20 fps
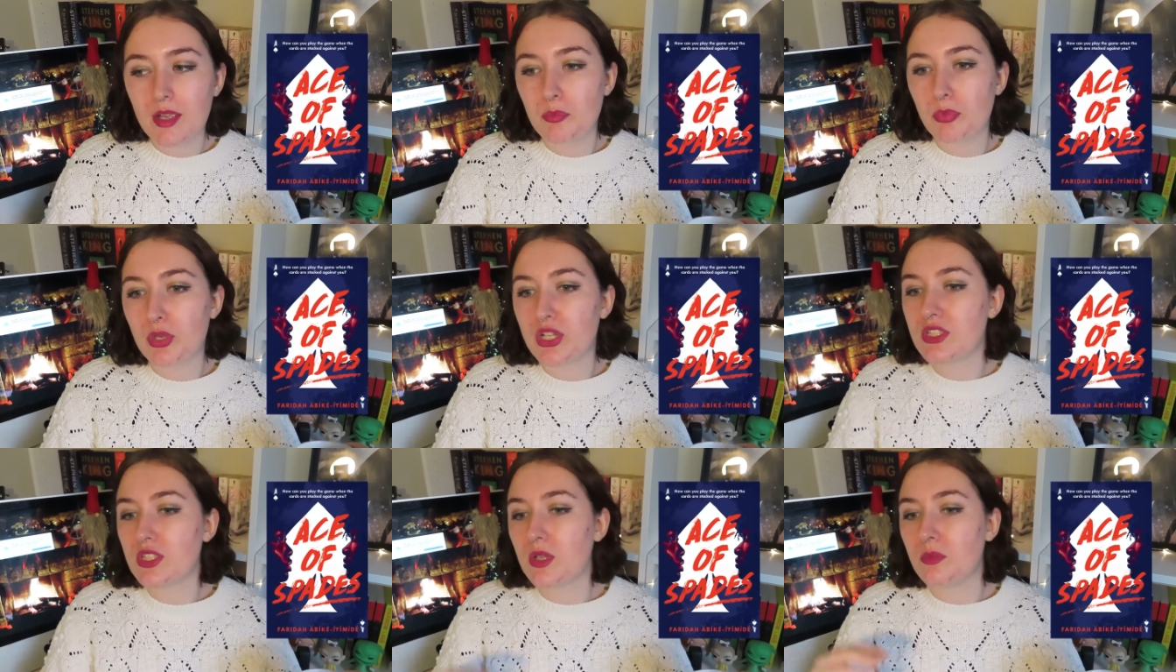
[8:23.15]
it
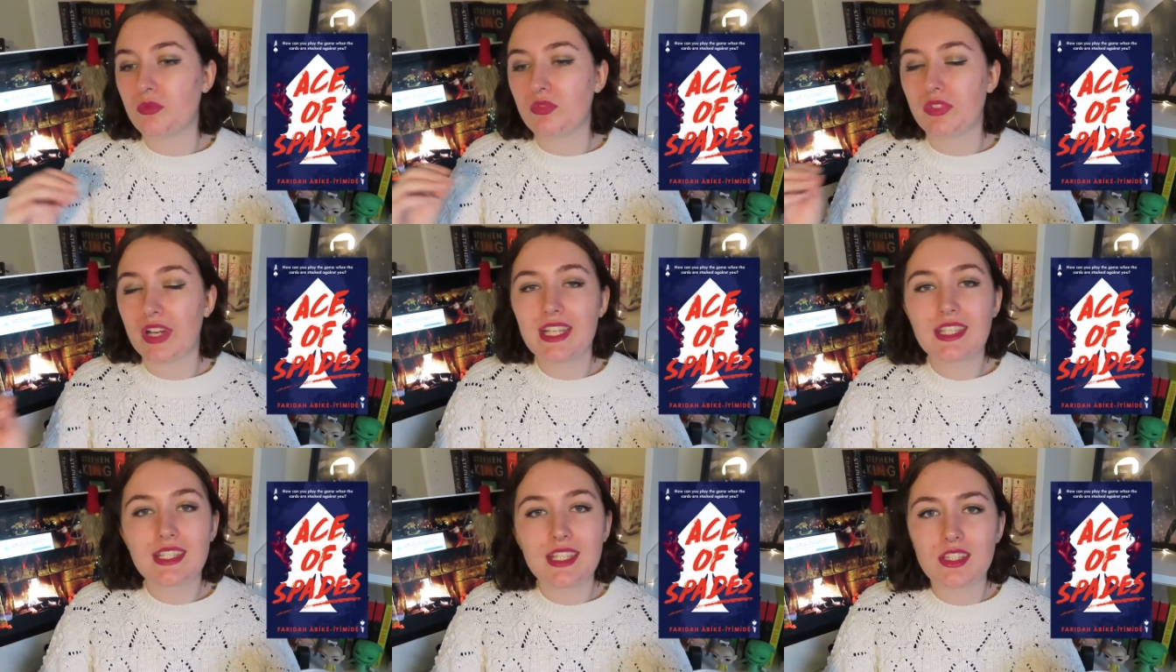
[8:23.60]
brings up
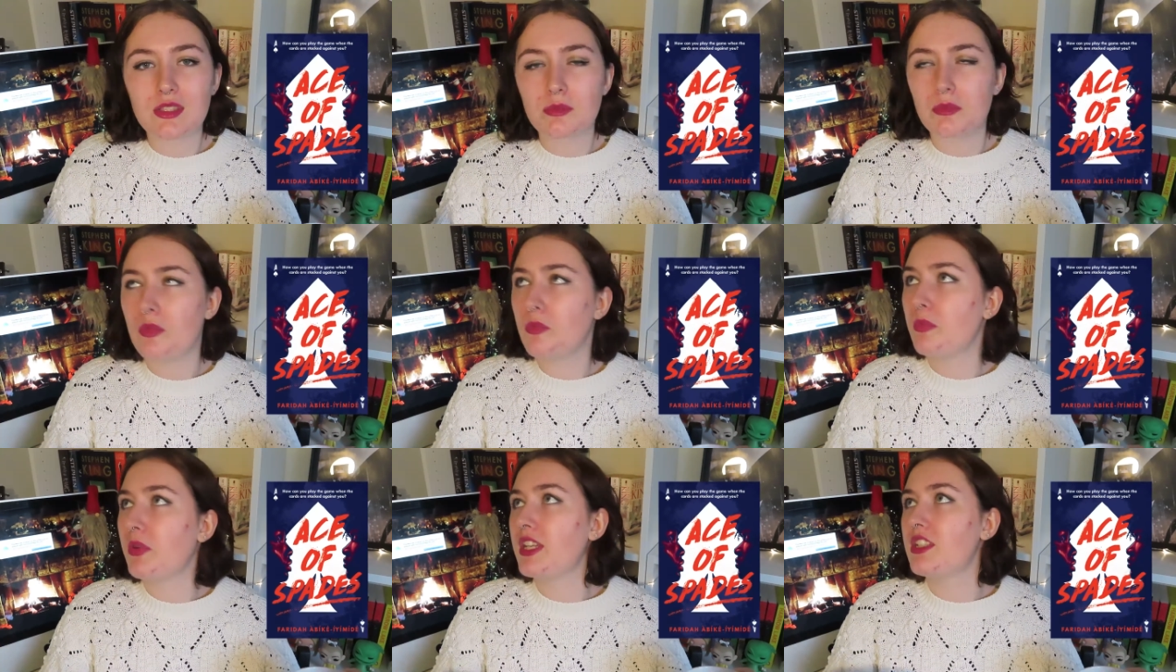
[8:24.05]

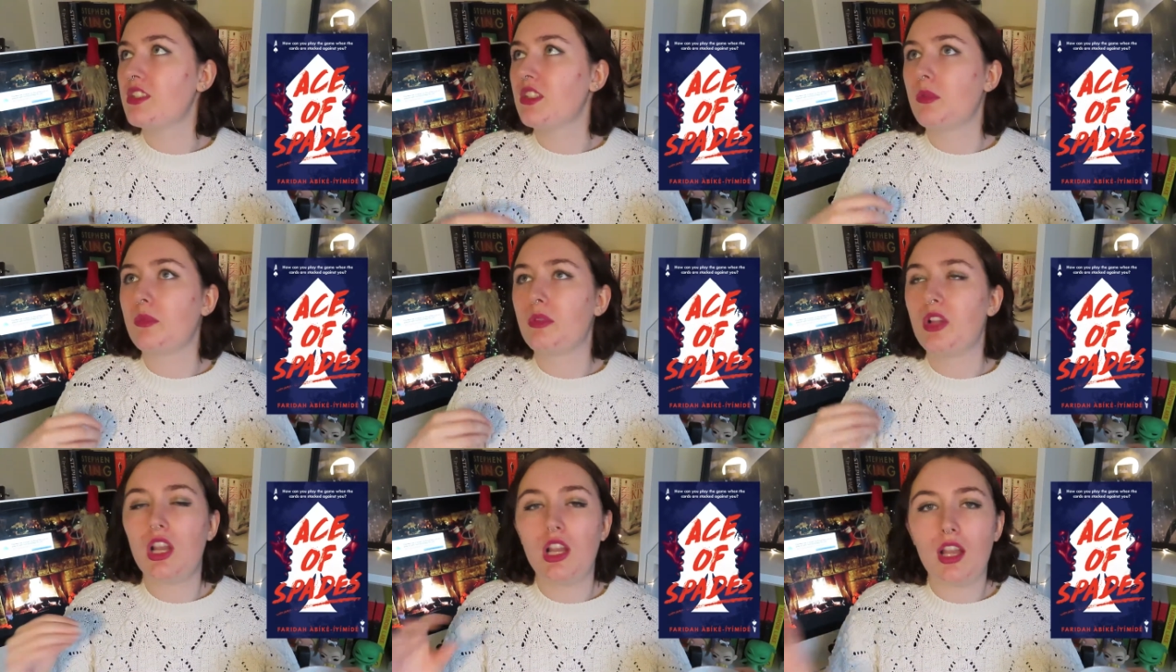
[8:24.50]
racism, it brings
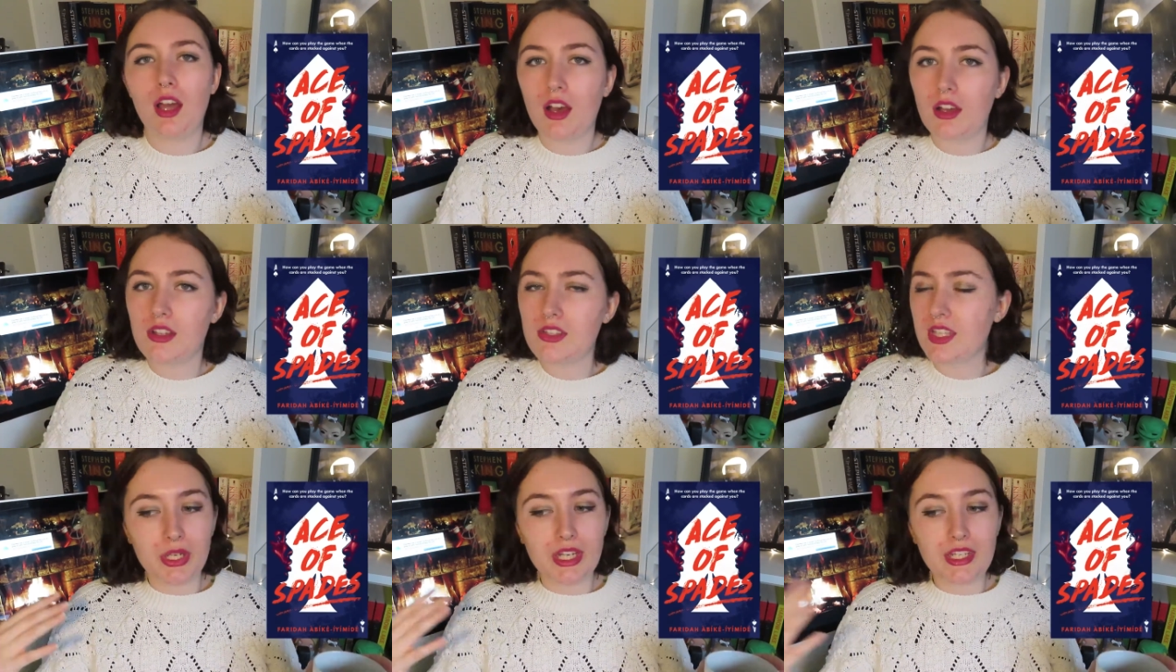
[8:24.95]
up
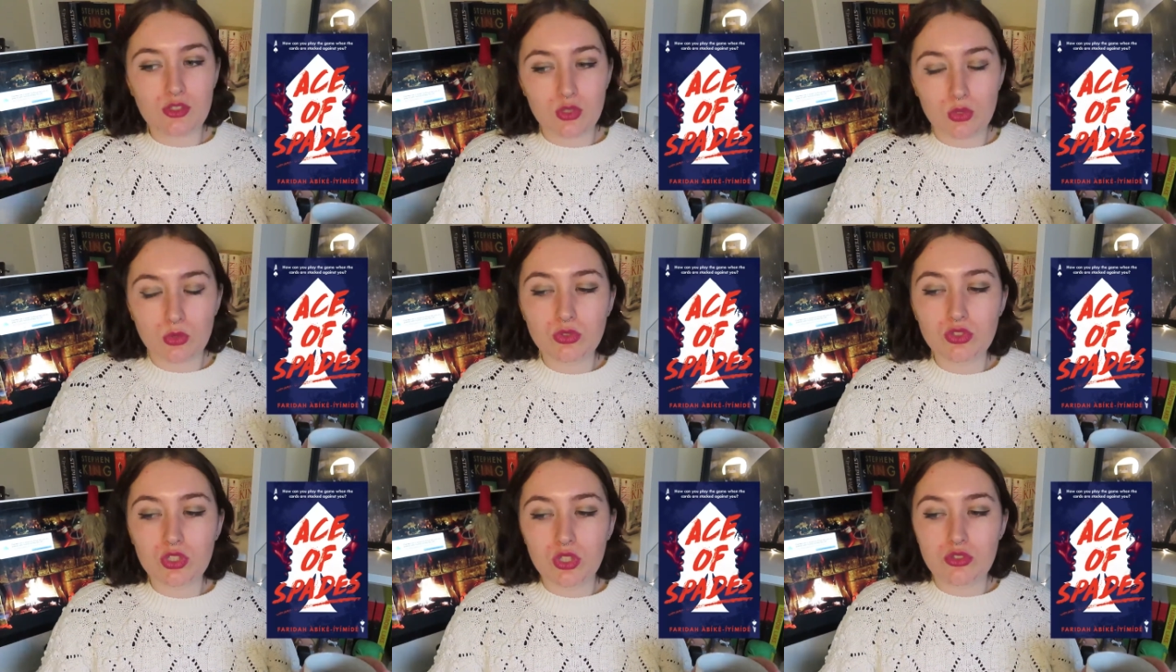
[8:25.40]
class, but it's
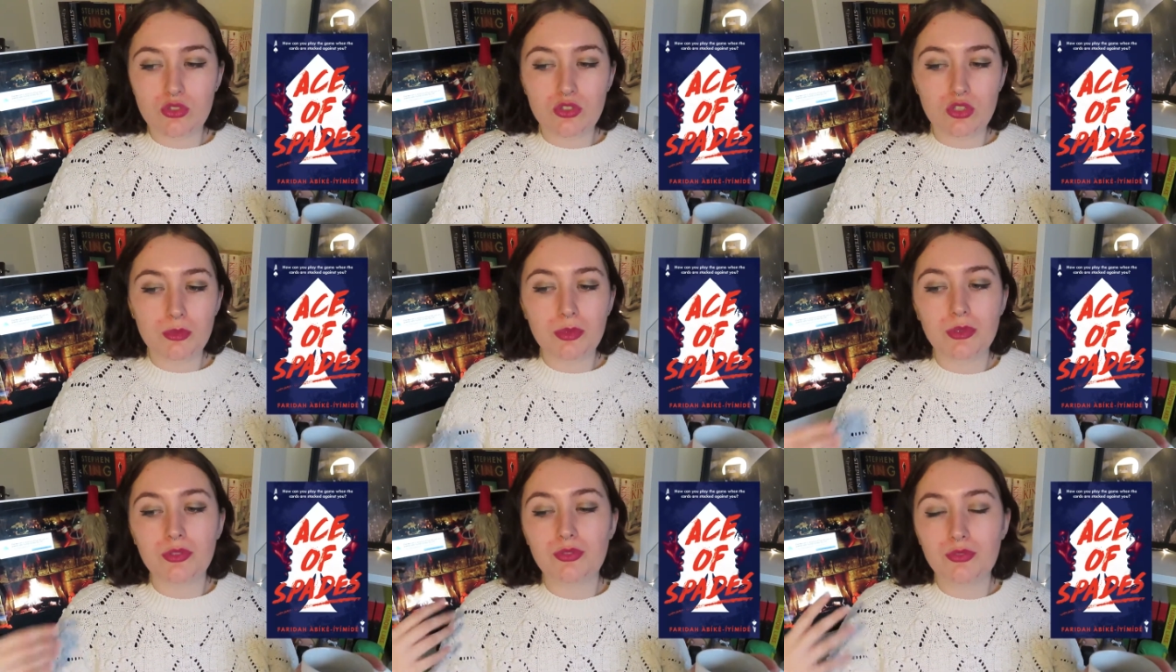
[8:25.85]
also
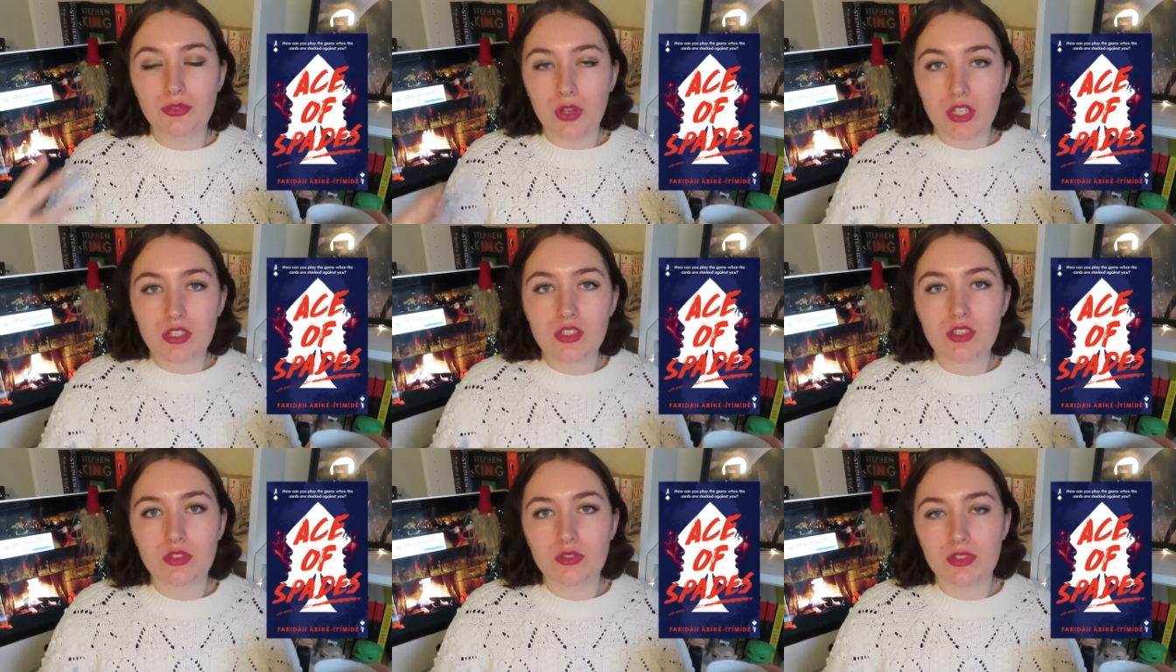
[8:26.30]
super
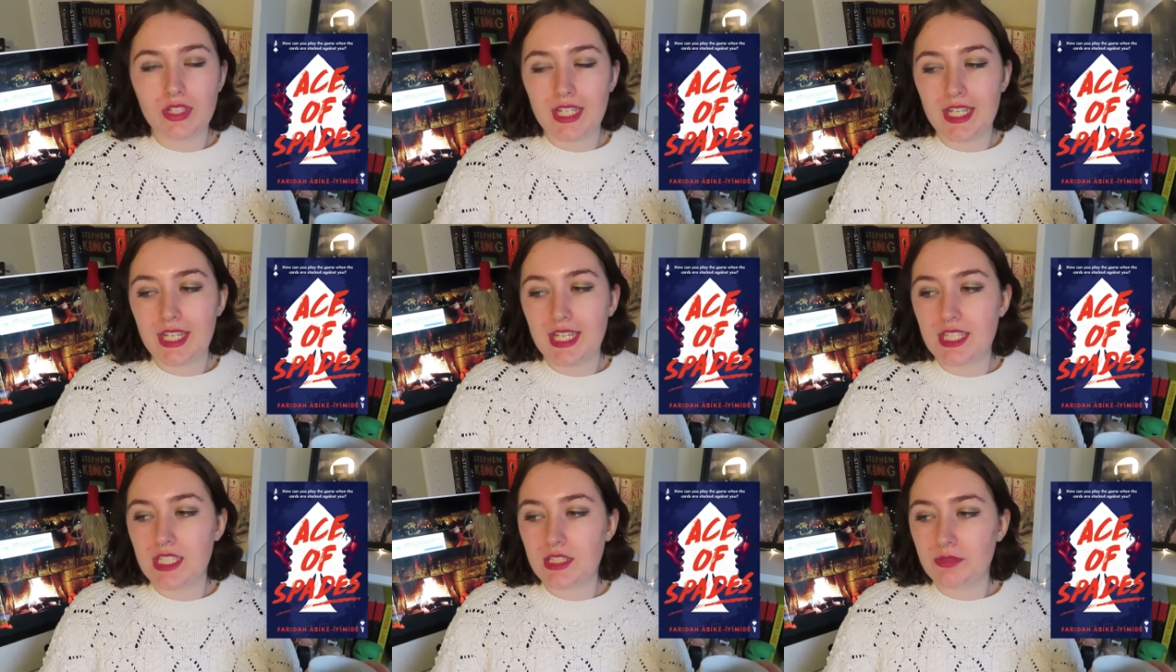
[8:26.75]
fun to
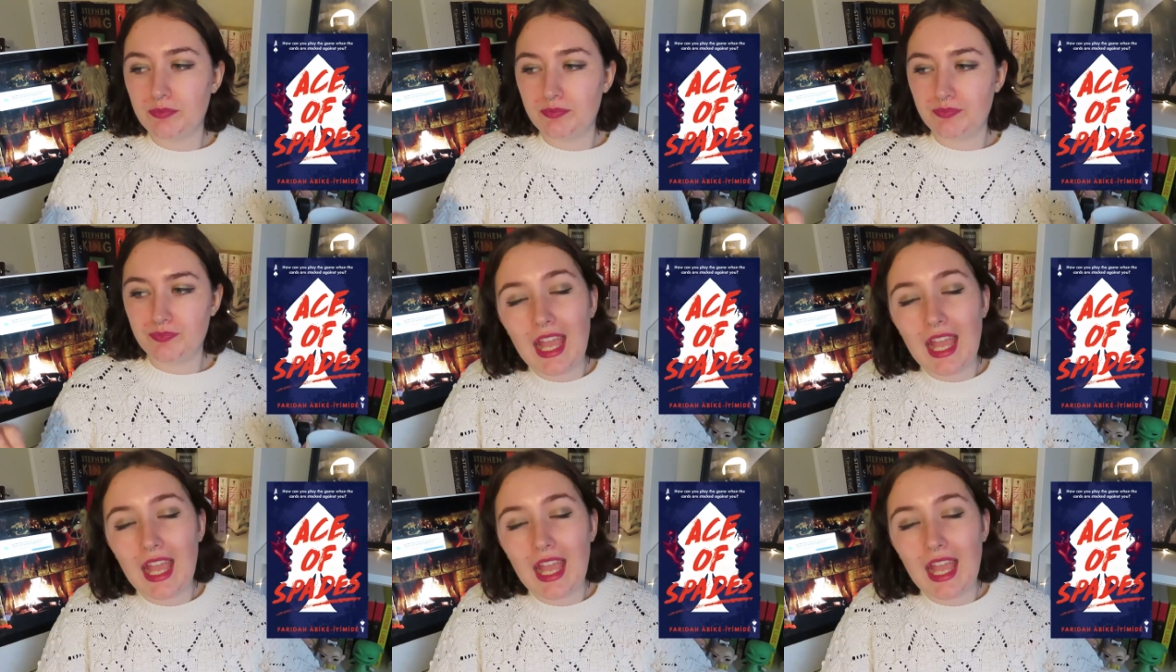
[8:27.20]
read.